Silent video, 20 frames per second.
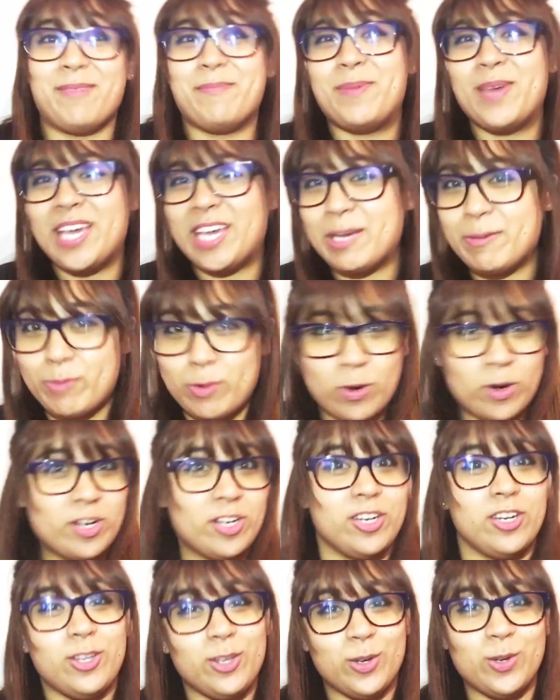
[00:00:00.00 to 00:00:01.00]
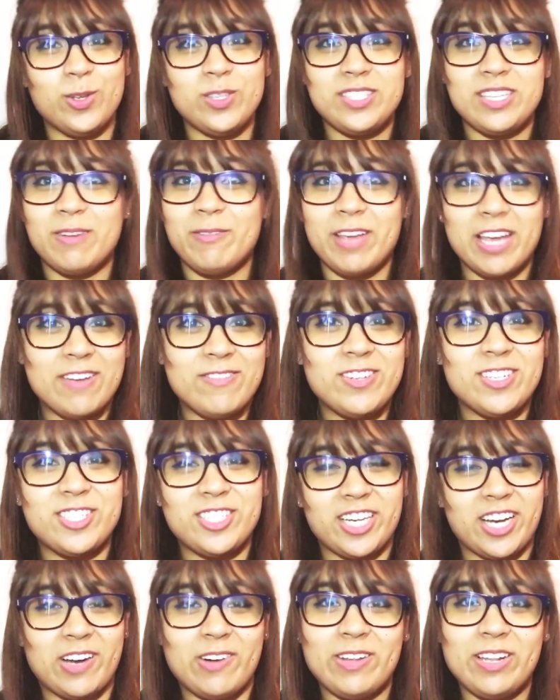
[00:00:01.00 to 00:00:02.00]
big important news that we have to
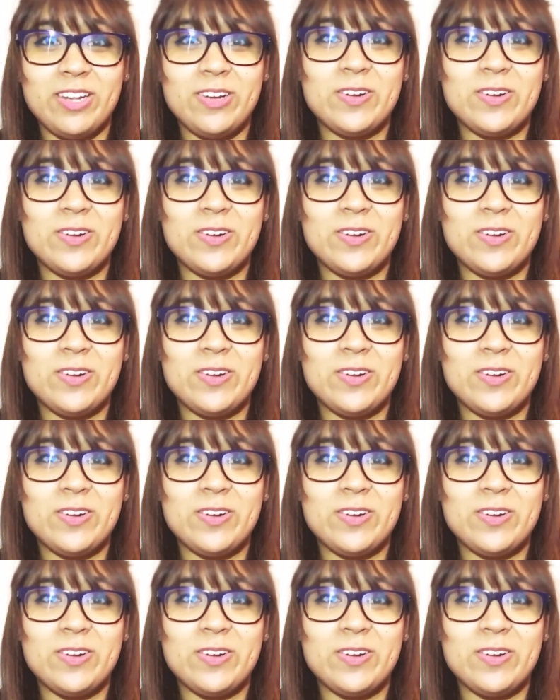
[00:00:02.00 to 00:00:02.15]
share with you